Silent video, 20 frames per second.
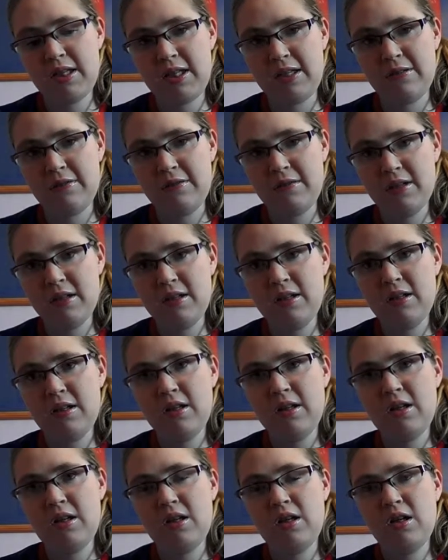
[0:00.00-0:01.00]
Keith.
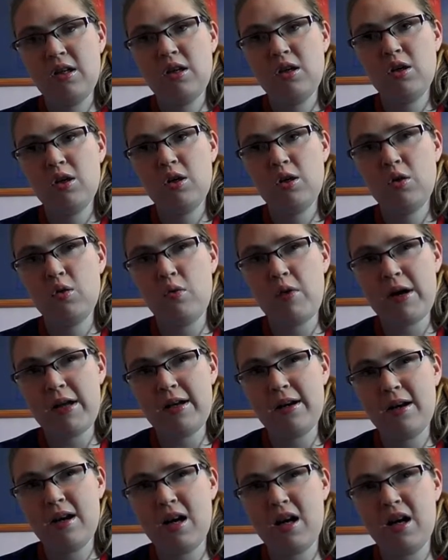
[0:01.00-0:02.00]

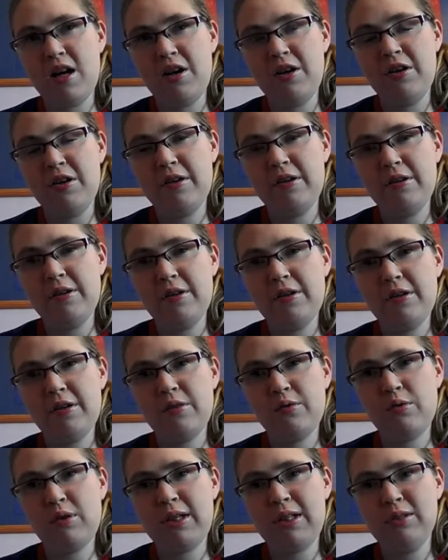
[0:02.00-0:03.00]
Quite hard.
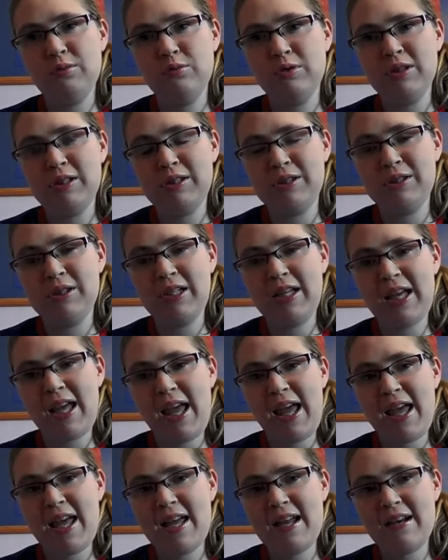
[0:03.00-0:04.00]
Quite wanting to
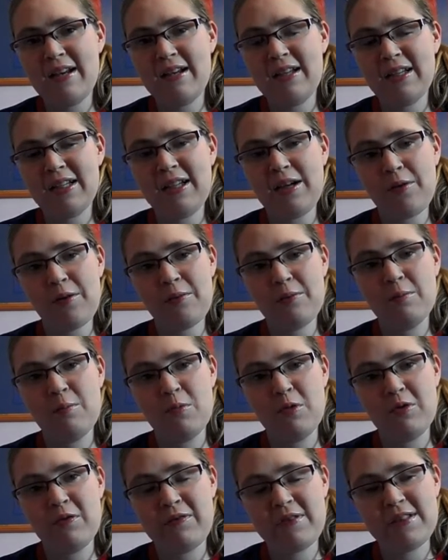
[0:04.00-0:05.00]
get in and get
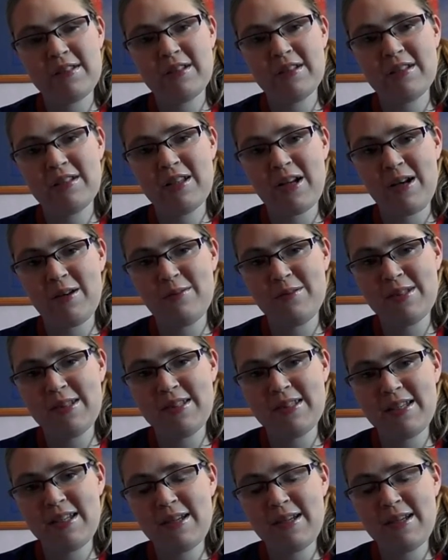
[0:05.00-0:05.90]
more physical, I would